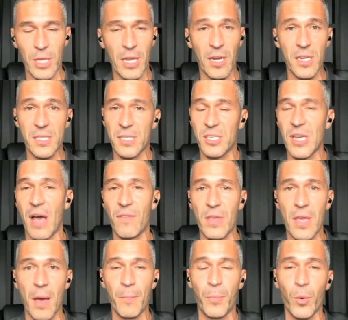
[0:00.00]
English.
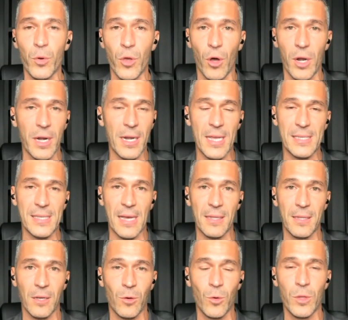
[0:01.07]
Xavi and Puyol and
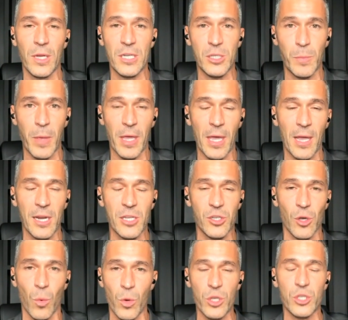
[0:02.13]
Iniesta couldn't speak English,
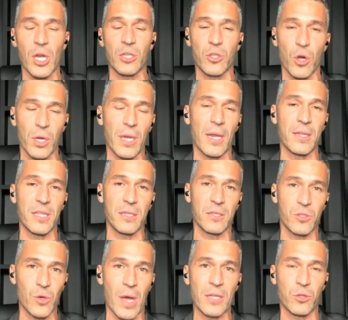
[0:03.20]
so we start talking and
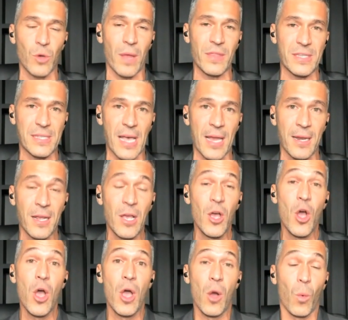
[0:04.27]
trying to understand
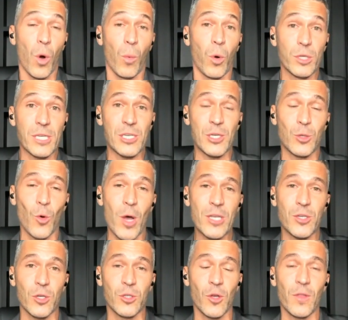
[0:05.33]
what was the
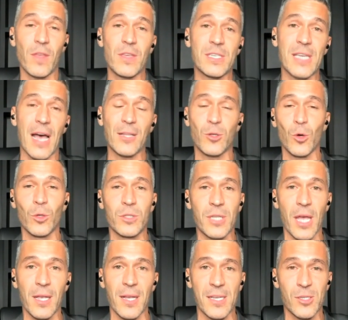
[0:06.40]
situation. So they decided to
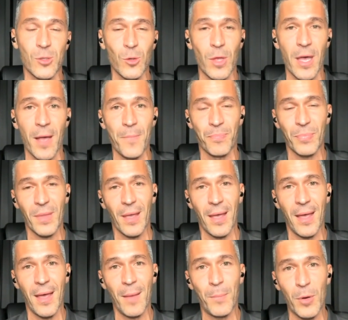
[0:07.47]
take us to the
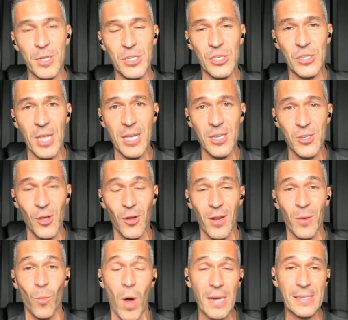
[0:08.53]
police station,
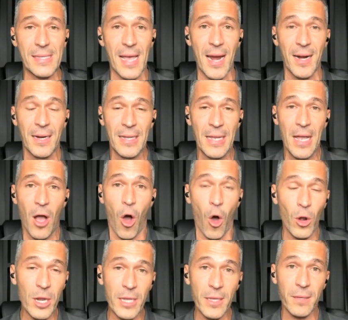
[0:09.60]
and once there,
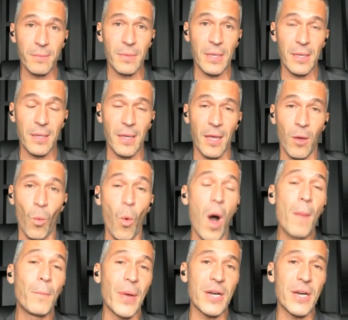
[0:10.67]
only one